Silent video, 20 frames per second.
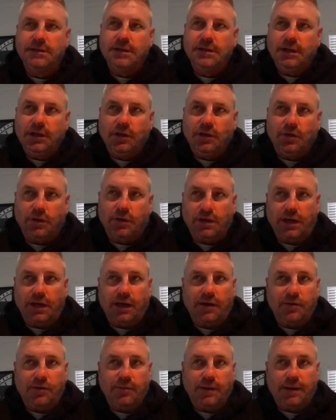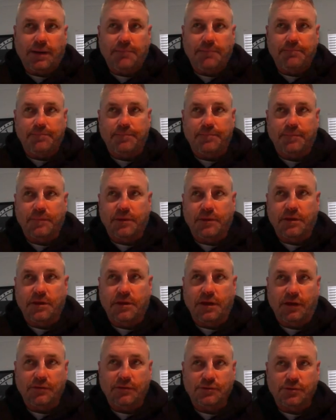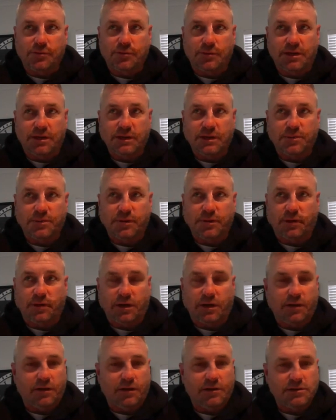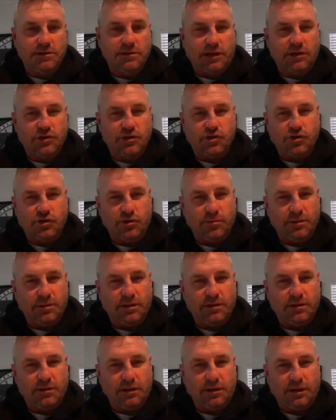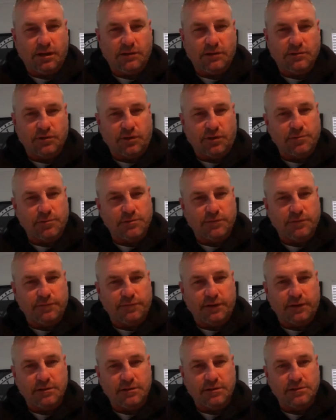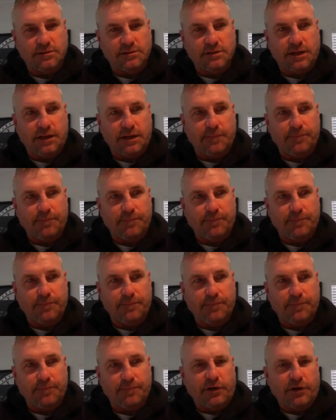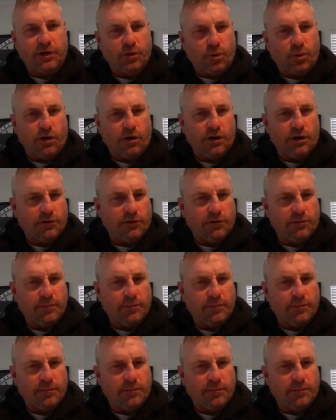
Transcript: look, Carl Carl's always been one of those unassuming uh, types of fellas very quiet.